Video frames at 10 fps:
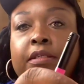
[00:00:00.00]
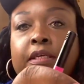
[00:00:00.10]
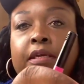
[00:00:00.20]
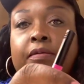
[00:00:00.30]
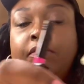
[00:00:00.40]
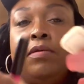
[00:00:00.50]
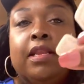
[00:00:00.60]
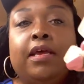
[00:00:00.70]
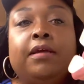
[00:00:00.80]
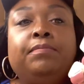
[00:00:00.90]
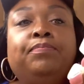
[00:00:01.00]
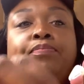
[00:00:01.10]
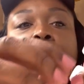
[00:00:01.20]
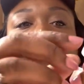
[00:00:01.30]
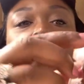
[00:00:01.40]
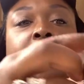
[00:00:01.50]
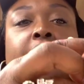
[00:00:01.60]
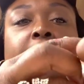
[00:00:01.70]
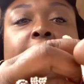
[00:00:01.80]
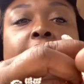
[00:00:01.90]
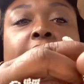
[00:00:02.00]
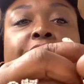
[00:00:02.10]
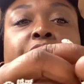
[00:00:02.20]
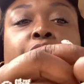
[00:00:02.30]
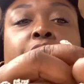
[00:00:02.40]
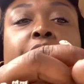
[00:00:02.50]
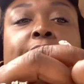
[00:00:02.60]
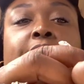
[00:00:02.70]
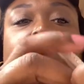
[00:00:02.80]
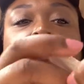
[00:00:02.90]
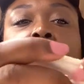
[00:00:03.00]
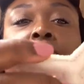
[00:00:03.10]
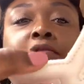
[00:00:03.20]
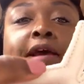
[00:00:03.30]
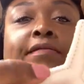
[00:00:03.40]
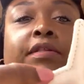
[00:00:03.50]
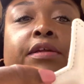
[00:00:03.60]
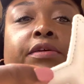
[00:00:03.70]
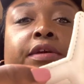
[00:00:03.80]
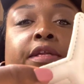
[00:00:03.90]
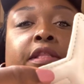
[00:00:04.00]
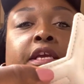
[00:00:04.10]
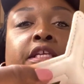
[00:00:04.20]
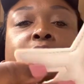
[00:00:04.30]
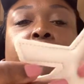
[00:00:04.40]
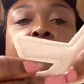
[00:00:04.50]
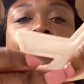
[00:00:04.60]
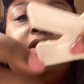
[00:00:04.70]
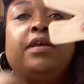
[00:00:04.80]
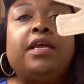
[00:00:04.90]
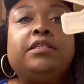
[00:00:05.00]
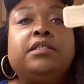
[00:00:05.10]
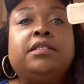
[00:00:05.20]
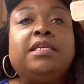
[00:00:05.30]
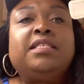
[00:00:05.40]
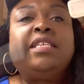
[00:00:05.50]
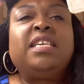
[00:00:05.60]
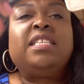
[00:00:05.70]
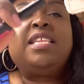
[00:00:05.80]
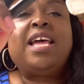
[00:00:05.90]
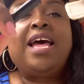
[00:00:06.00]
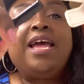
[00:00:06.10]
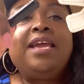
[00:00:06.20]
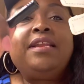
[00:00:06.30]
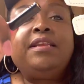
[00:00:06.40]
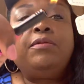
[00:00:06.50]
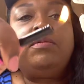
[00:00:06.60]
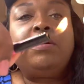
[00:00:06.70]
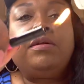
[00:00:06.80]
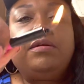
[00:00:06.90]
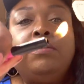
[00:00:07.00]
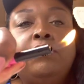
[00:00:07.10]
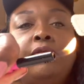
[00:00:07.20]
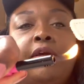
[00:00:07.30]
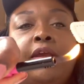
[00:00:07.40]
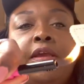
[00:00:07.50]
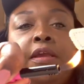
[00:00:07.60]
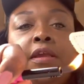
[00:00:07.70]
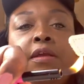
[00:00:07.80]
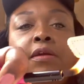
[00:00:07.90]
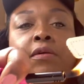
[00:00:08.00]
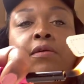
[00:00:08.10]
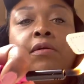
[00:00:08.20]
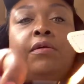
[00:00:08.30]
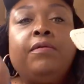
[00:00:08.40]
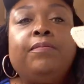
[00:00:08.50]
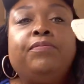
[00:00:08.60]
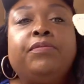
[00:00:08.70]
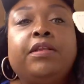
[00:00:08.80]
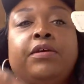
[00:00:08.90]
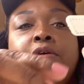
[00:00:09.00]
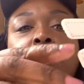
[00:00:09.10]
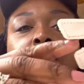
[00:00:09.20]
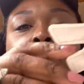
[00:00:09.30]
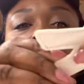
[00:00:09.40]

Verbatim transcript: see, voila. Then I have to worry about no unraveling or anything. It's perfect. I just, I see a tiny one right here. There you go.